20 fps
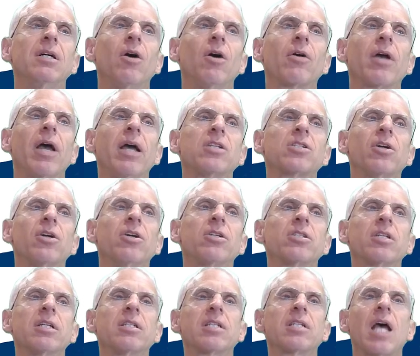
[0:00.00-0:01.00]
Okay, so here's
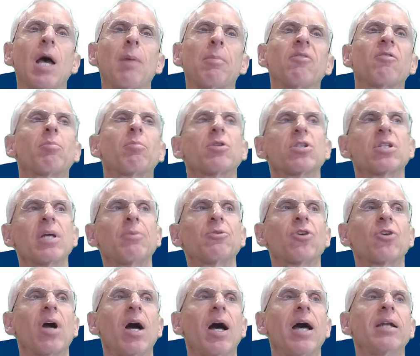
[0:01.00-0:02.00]
an example of a
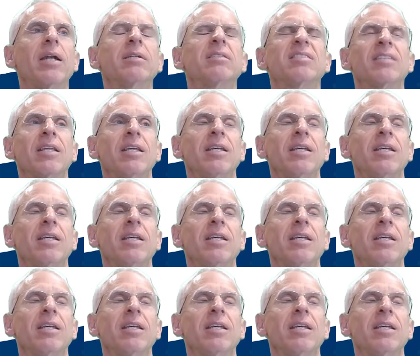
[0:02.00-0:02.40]
perceptron,